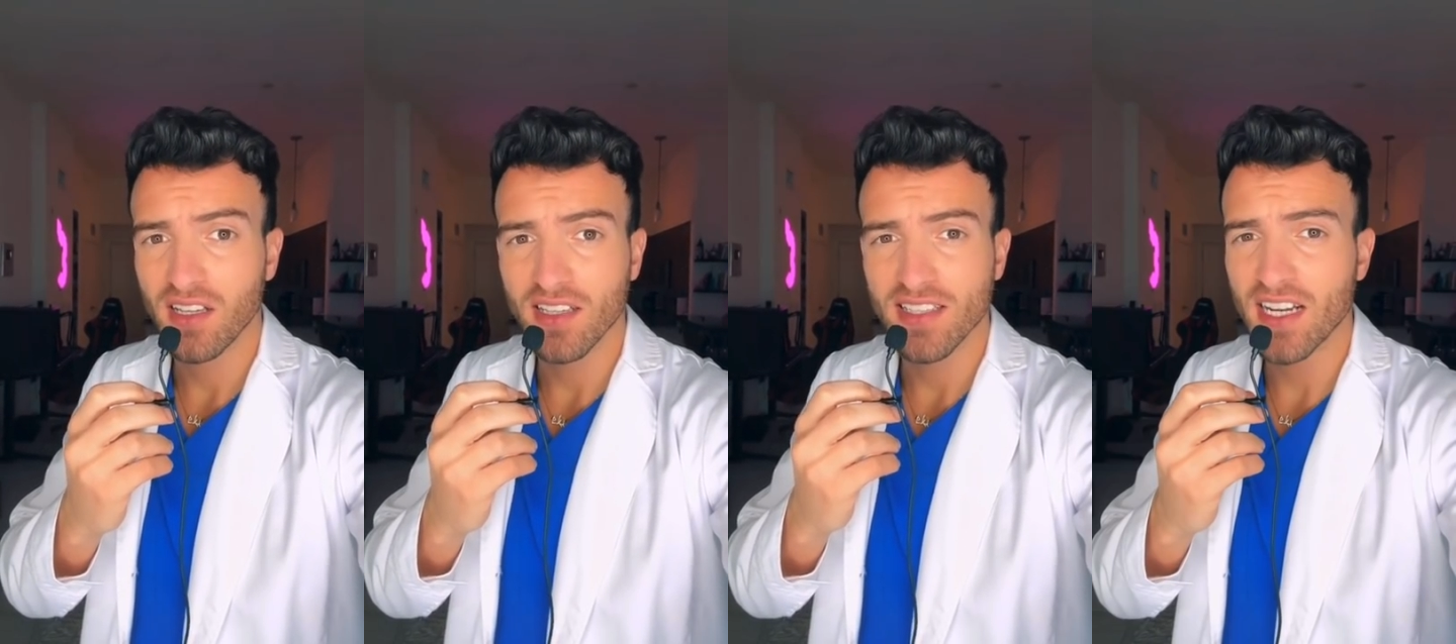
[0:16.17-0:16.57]

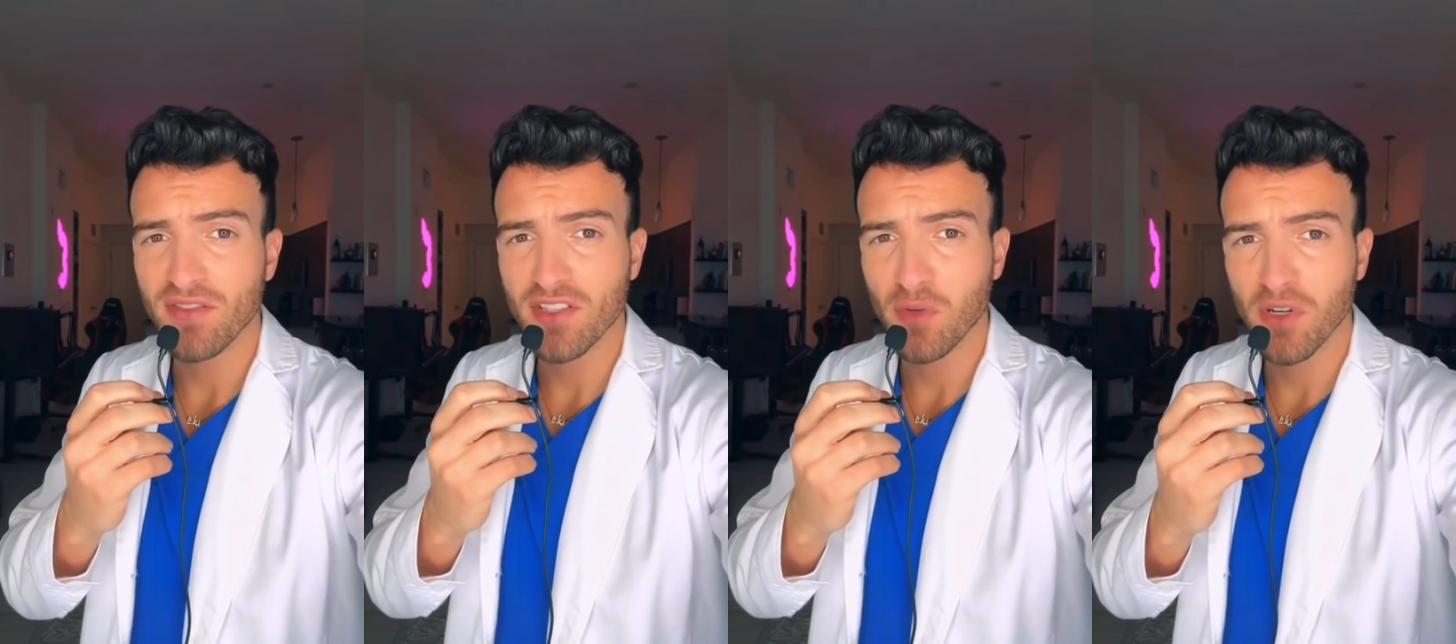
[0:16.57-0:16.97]
It's not
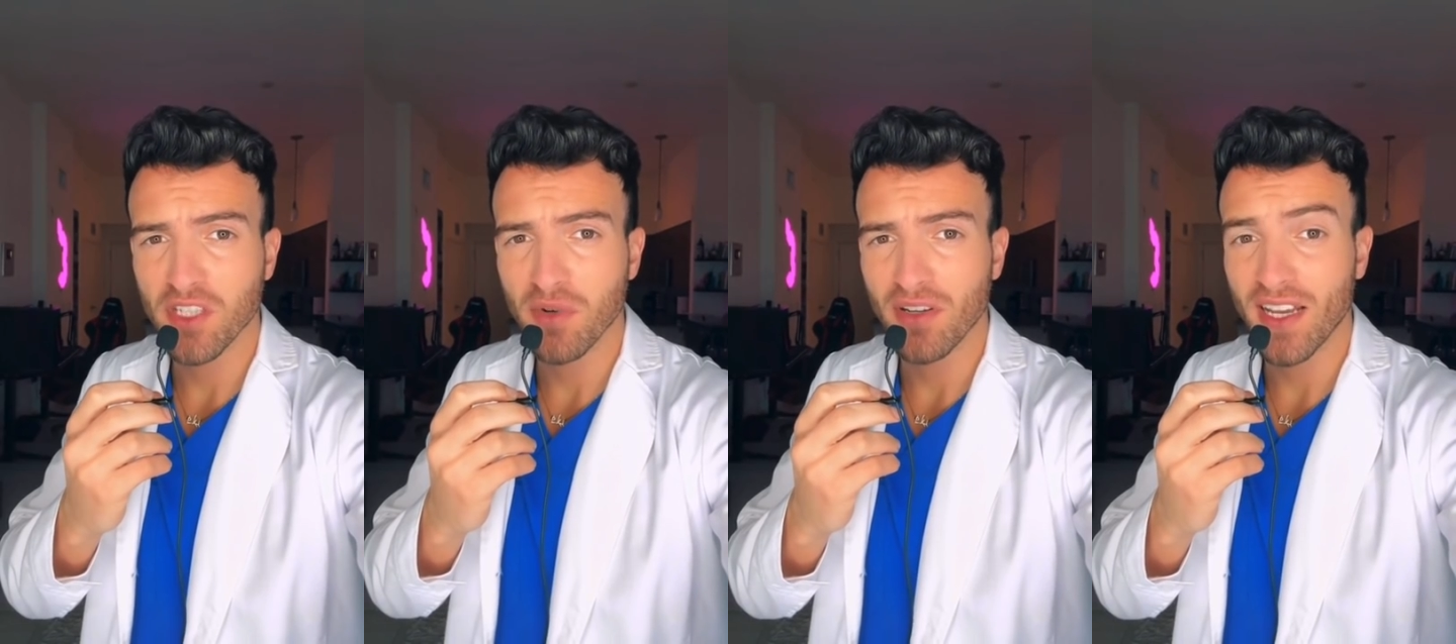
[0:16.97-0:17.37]
even so
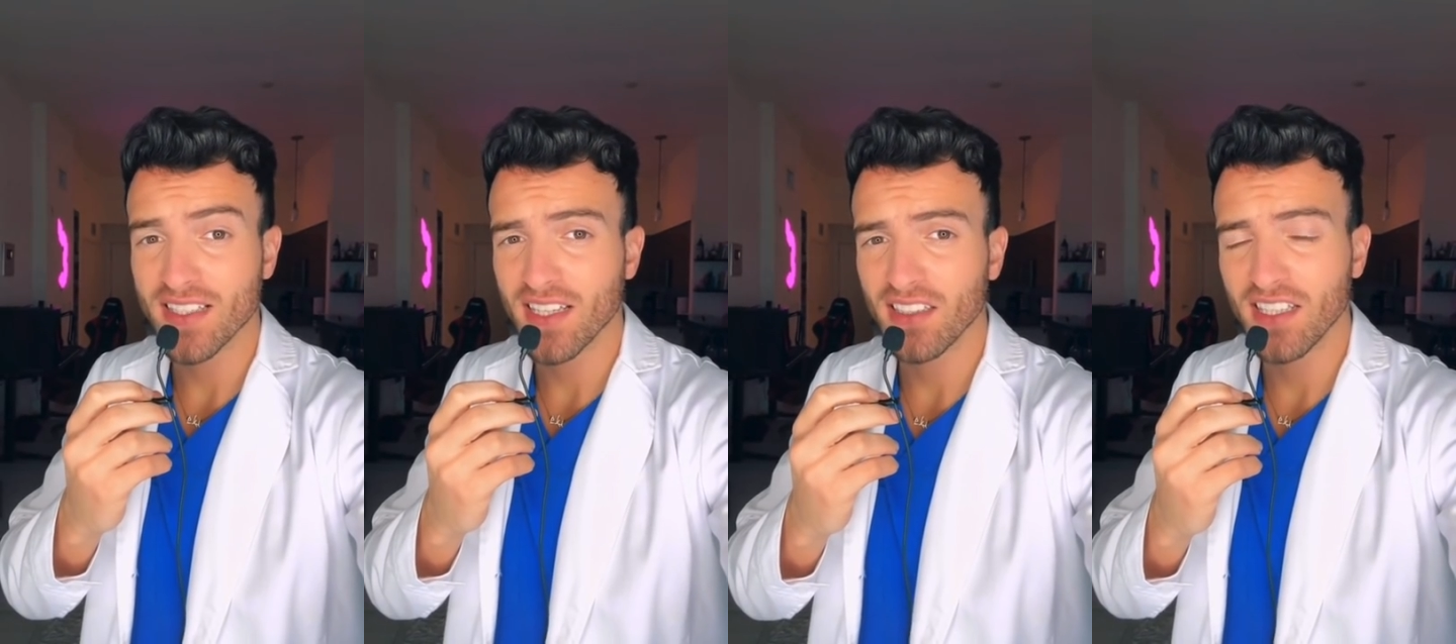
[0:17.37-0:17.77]
much about
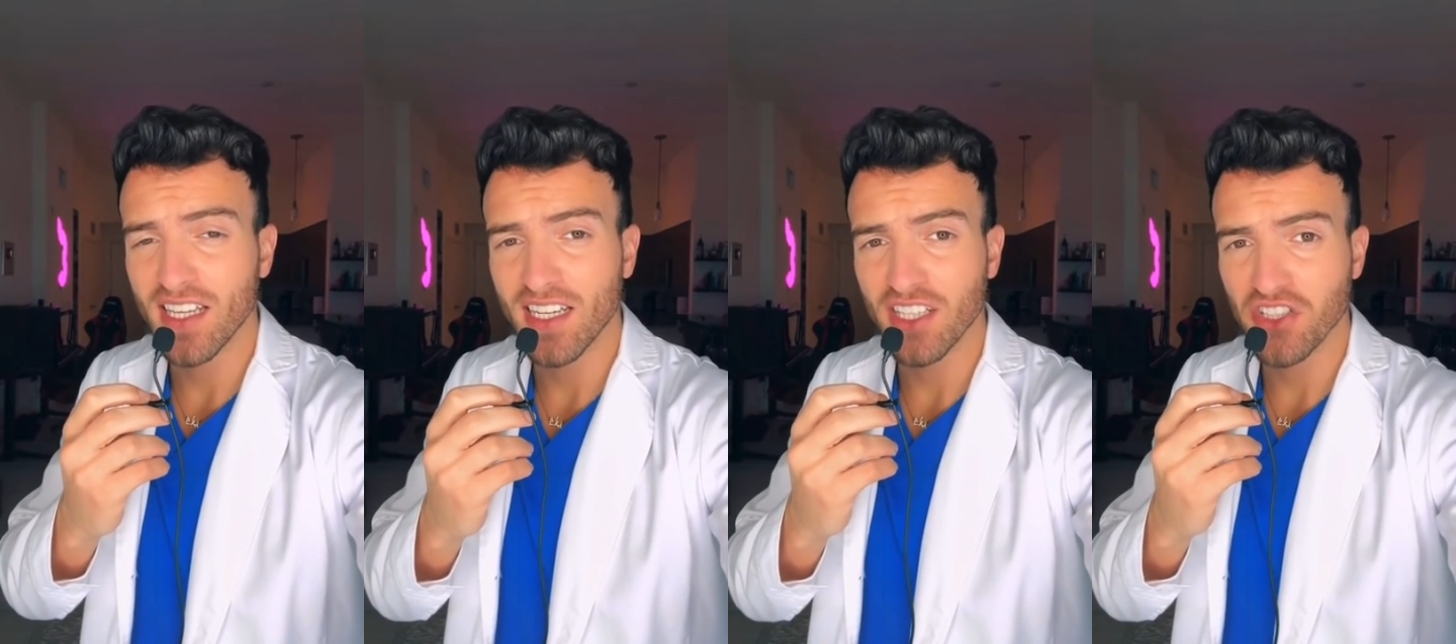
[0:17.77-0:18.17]
accidentally
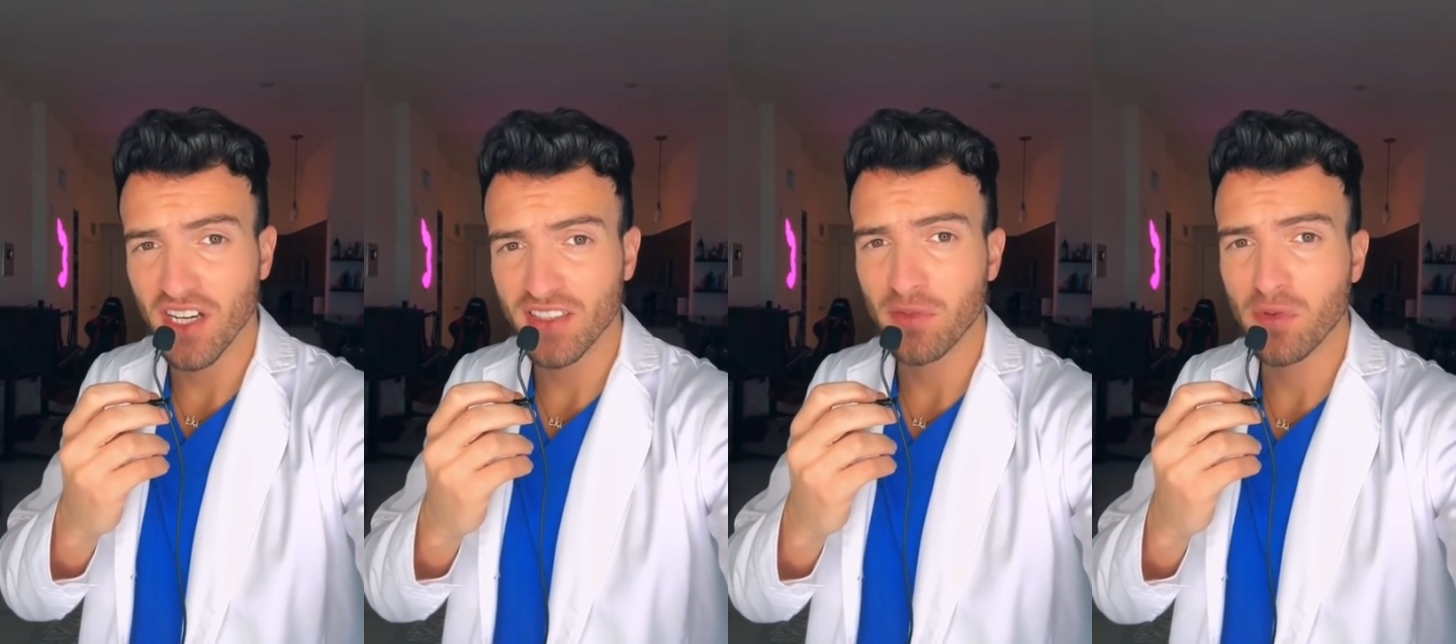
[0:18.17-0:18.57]
getting
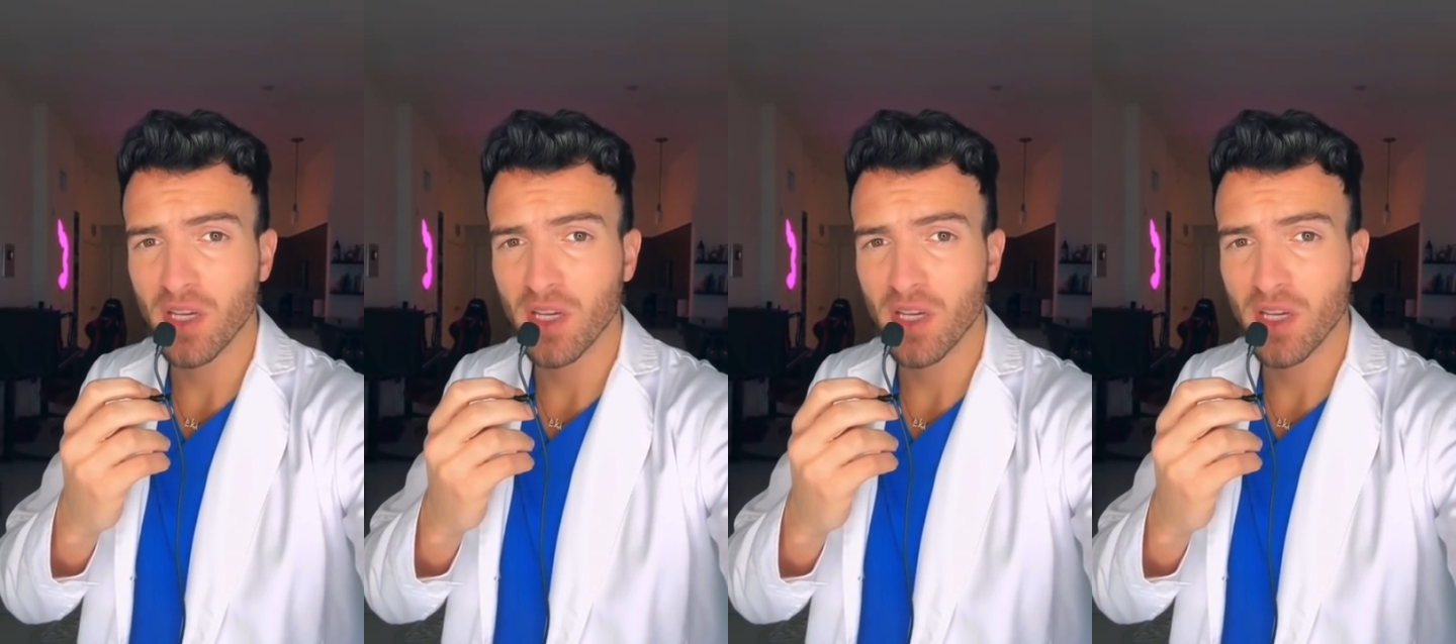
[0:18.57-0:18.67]
injected